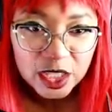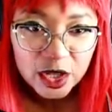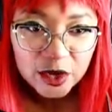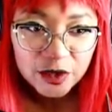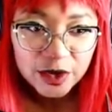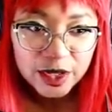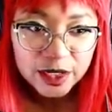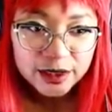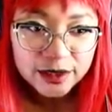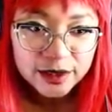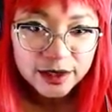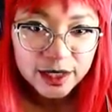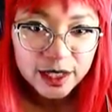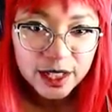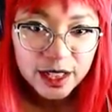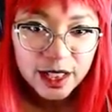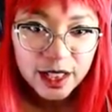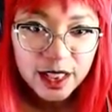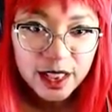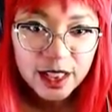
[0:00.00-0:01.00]
Oh, God.
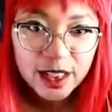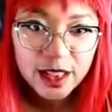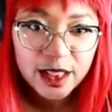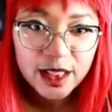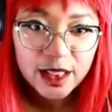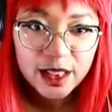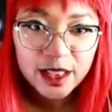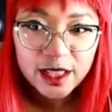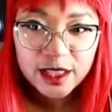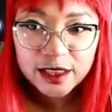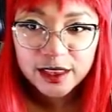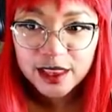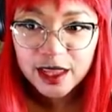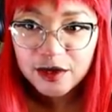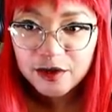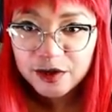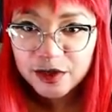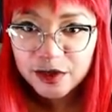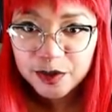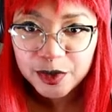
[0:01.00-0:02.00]

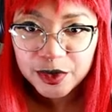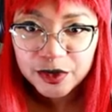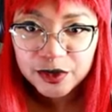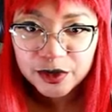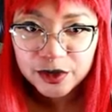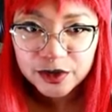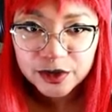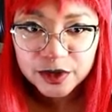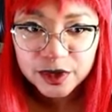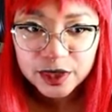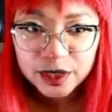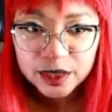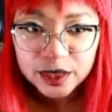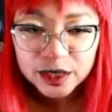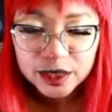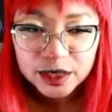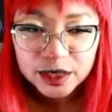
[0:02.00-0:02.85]
That one's pulled.